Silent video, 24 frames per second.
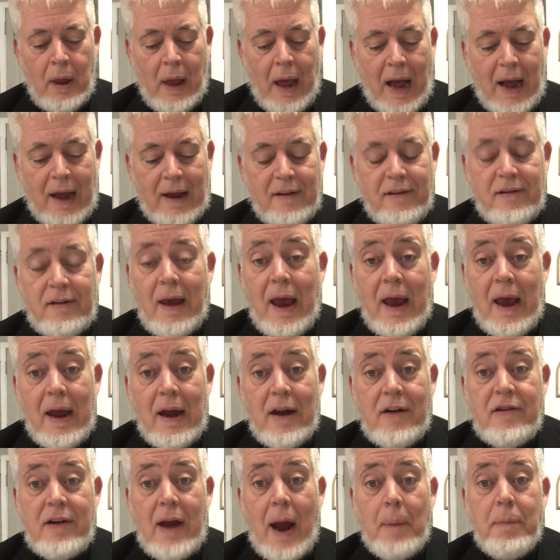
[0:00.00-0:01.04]
Isaiah
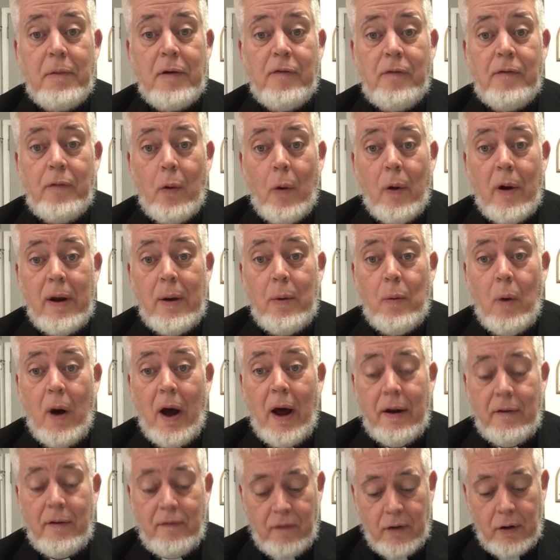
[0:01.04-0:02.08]
chapter
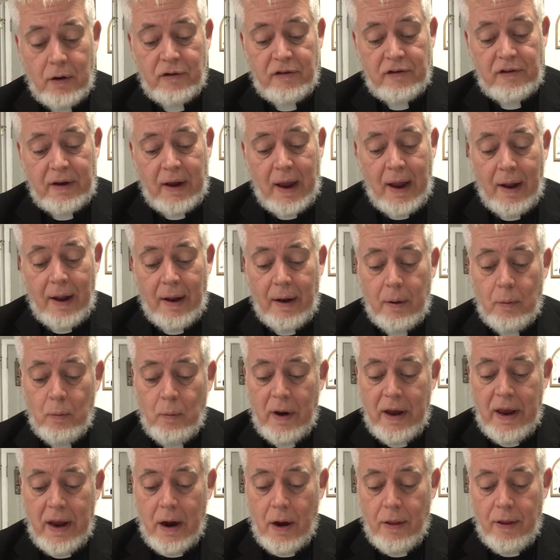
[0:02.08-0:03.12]
41, verse 10,
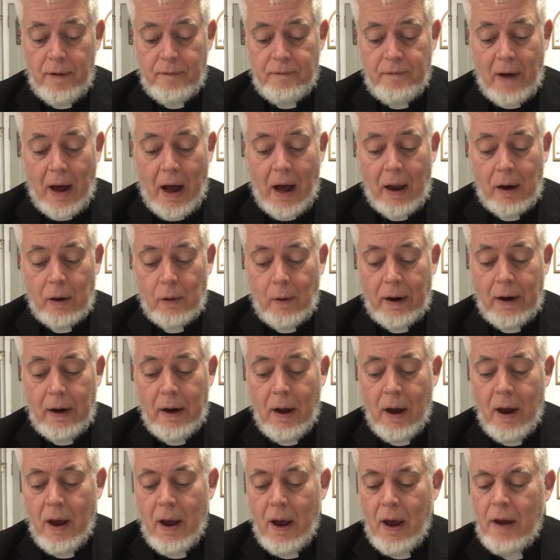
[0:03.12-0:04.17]
we hear the following
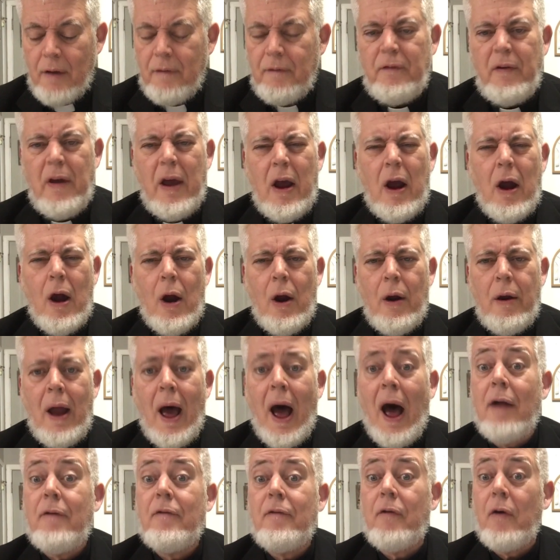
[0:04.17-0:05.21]
Fear
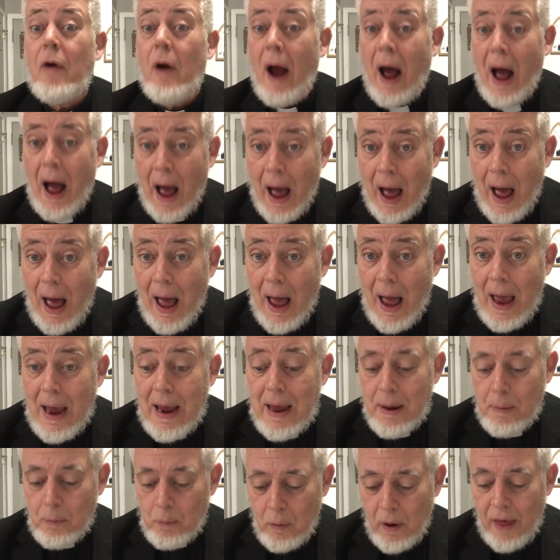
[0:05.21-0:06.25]
not, for I
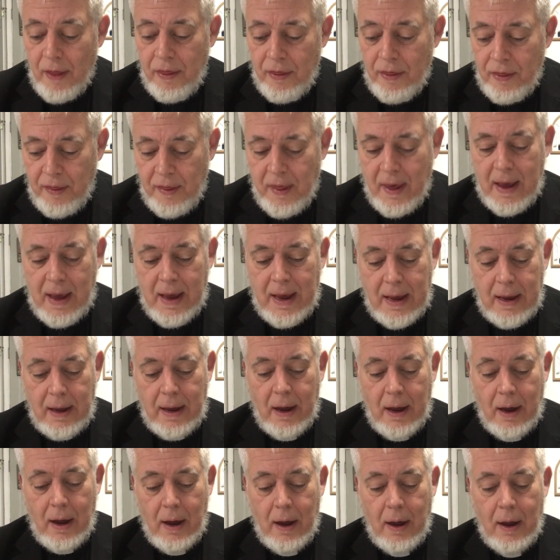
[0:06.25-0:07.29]
am with thee.
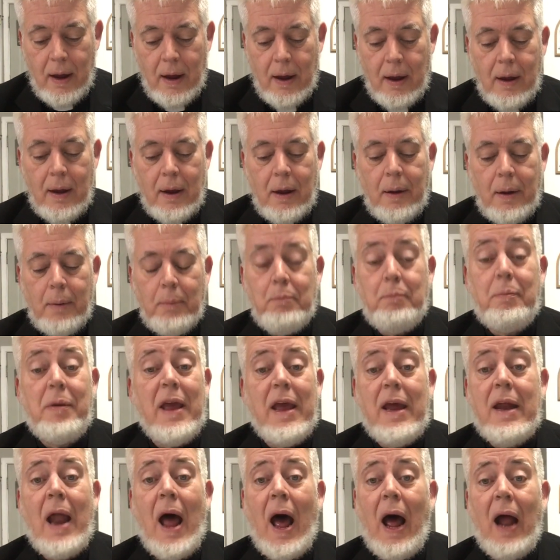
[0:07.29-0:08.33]

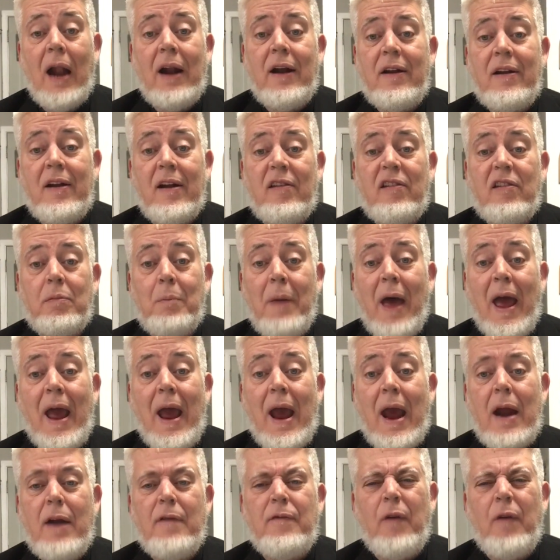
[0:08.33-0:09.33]
Be not dismayed,